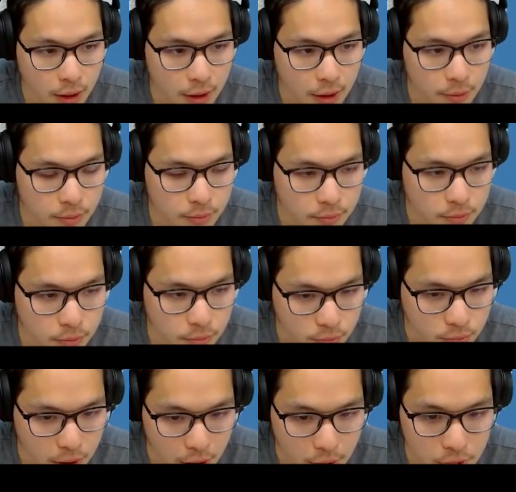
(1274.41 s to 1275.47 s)
And
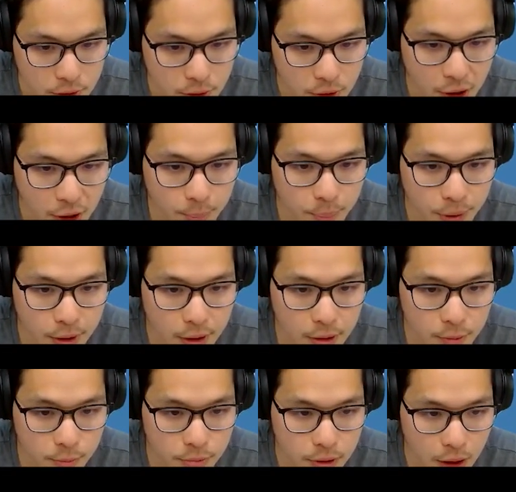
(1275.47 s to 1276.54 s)
we also
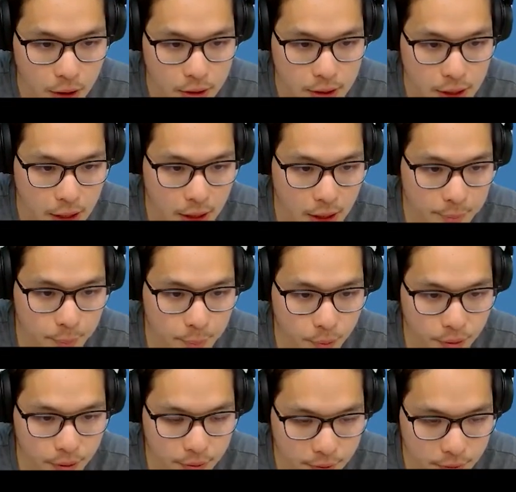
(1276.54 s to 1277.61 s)
compare our data
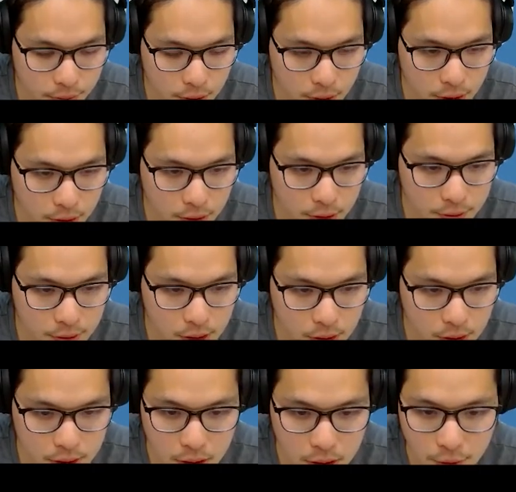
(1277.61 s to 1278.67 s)
with the
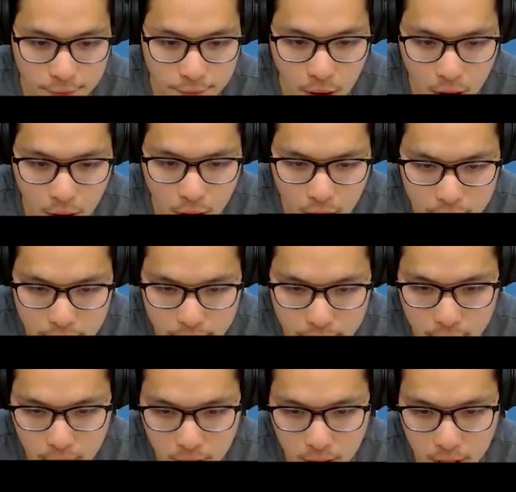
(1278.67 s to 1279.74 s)
state-of-art
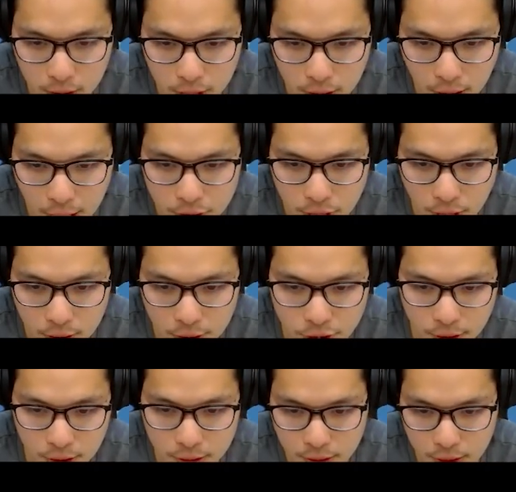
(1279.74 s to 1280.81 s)

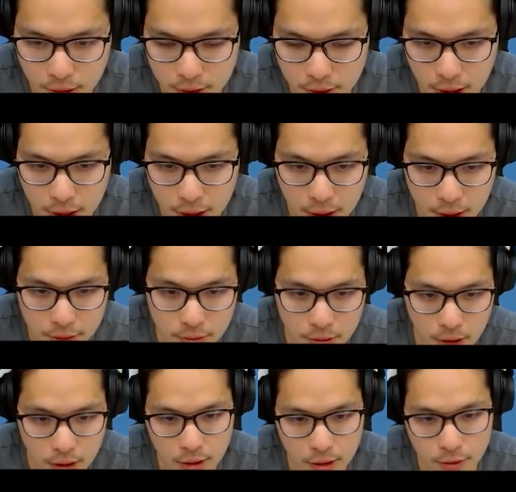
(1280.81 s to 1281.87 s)
hydrologic data.
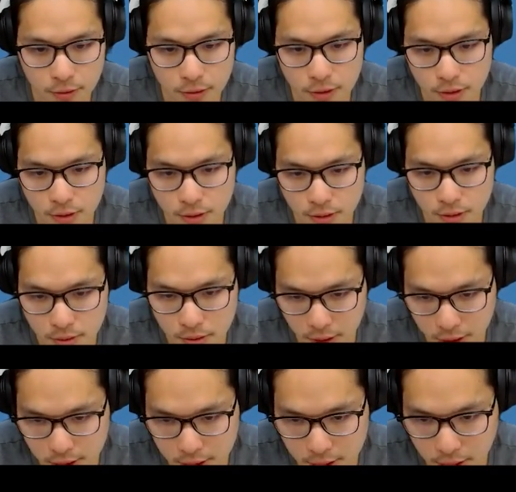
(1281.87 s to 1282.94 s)

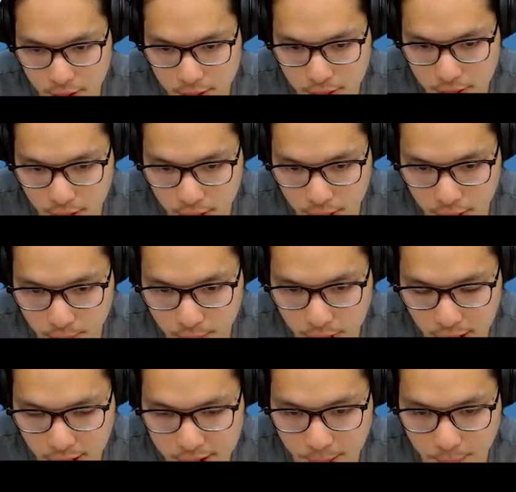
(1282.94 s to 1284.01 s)
It's the
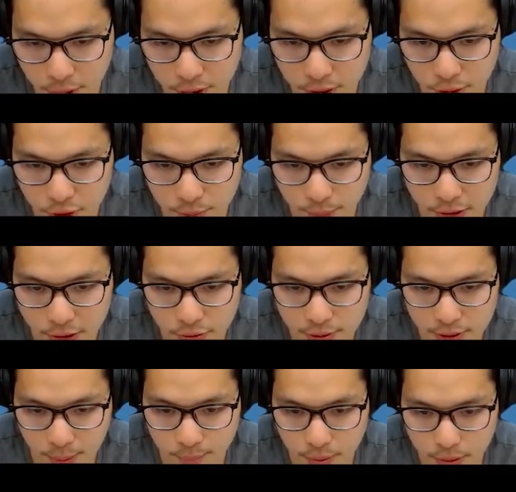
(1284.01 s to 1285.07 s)
data set produced by
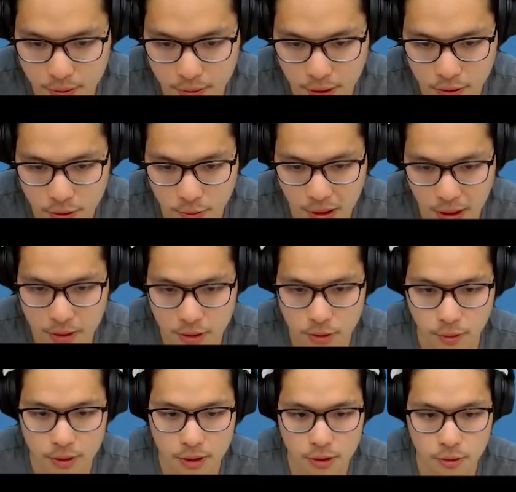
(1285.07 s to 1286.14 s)
Giuseppe in
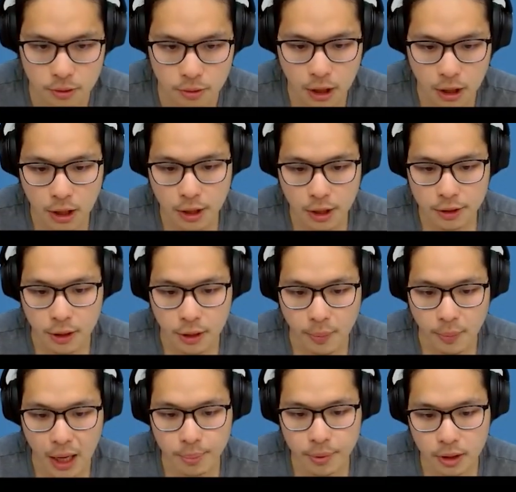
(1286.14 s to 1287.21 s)
2022. They
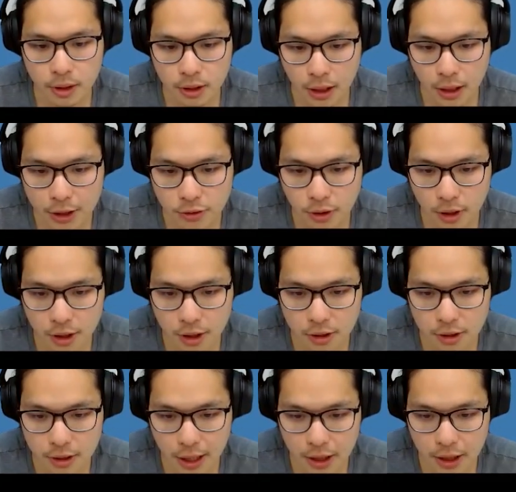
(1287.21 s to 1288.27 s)
mapped the
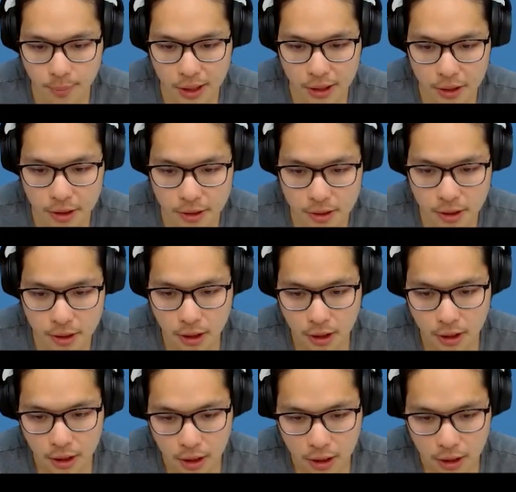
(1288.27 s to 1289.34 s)
hydrologic 90 meters.
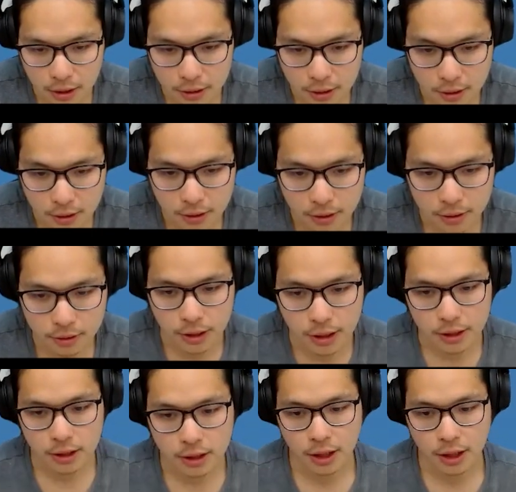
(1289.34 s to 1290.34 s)
The